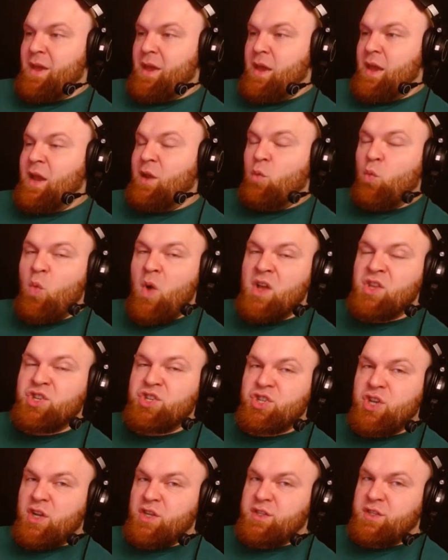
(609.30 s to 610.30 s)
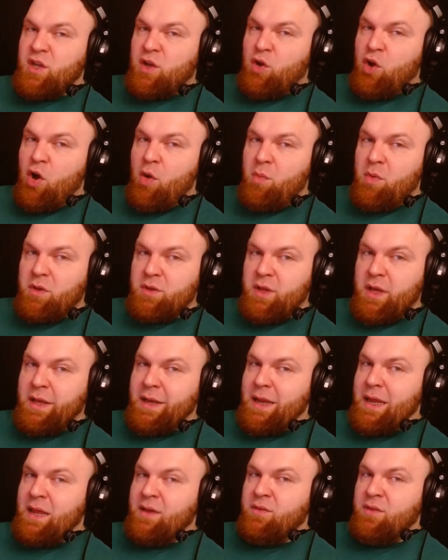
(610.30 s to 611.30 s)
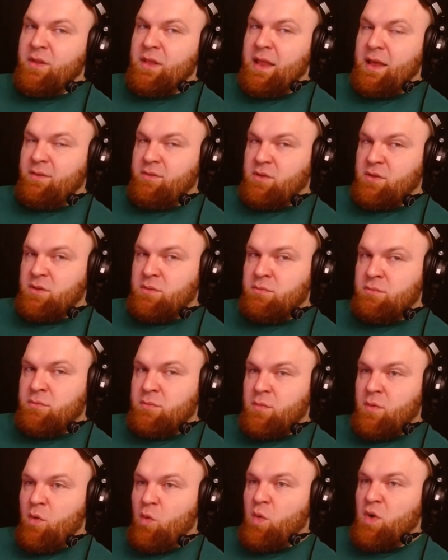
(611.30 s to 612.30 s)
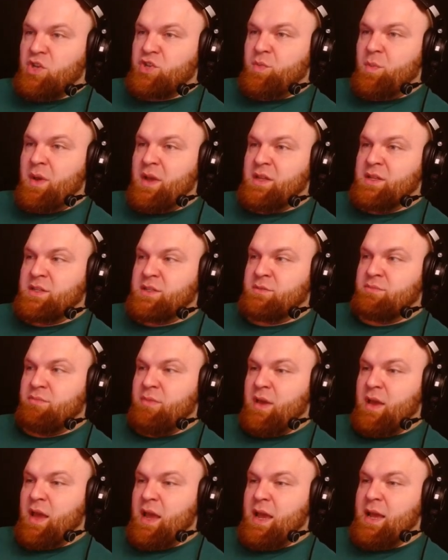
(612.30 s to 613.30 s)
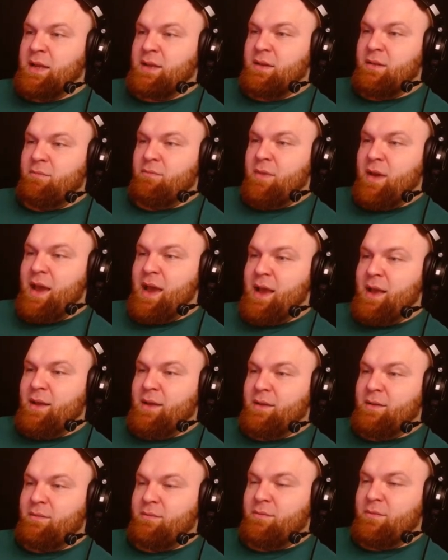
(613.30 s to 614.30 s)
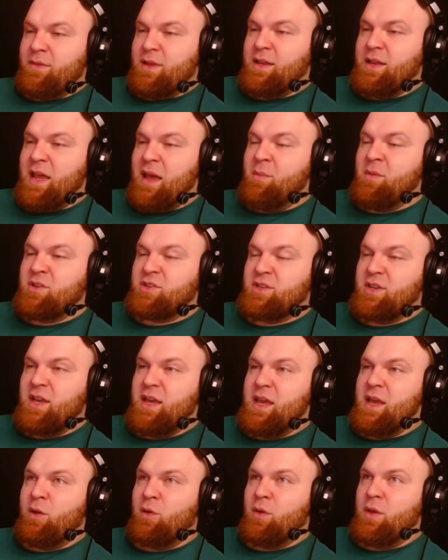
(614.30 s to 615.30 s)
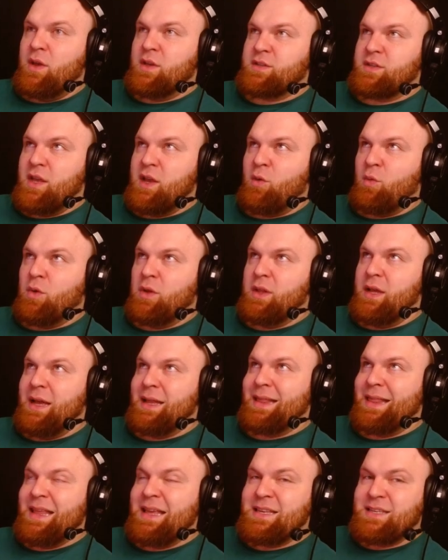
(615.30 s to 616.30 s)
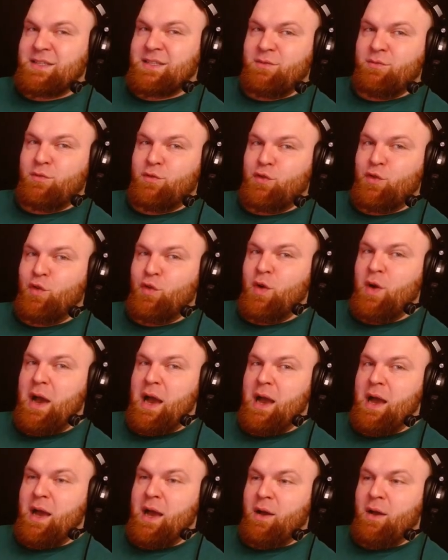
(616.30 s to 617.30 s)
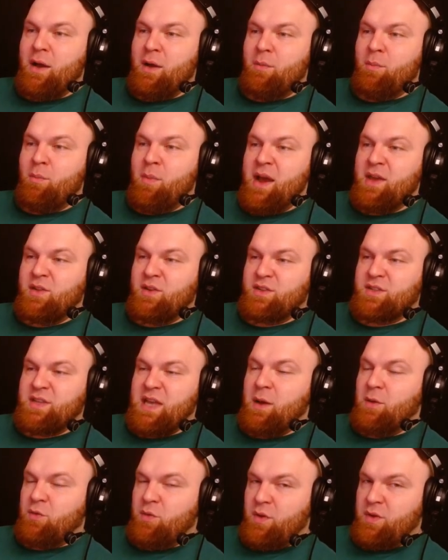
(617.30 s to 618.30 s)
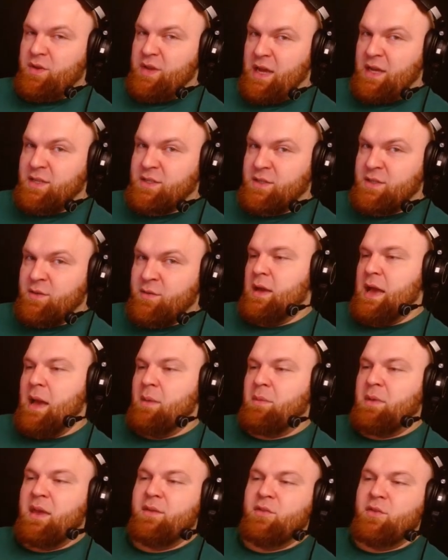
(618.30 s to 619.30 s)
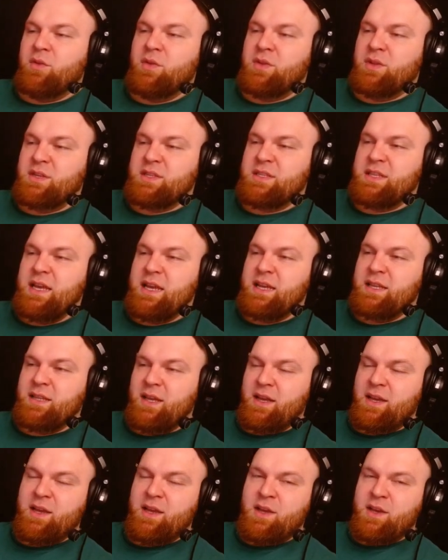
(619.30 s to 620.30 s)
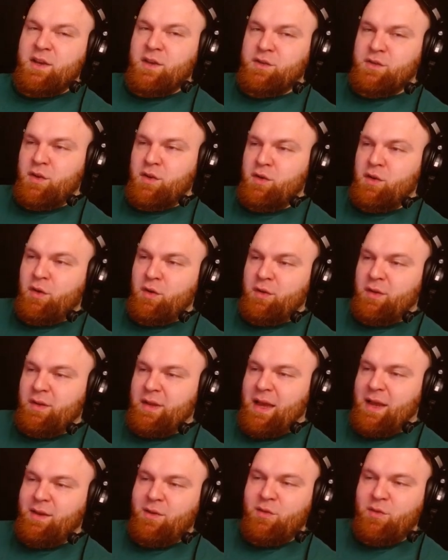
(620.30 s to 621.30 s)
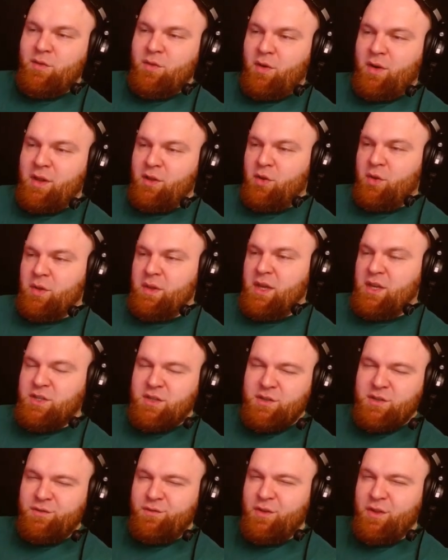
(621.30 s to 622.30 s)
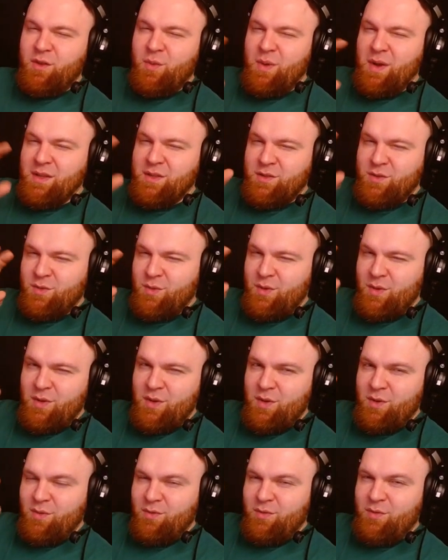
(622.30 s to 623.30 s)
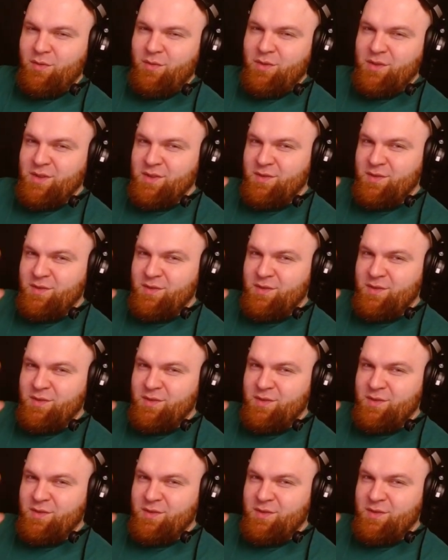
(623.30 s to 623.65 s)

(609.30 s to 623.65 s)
It one-shots the Kobold at even level, which means the damage is equal at least 2 miners auto attacks. I'm giving you this data so you could kind of do your calculations for the ones who, for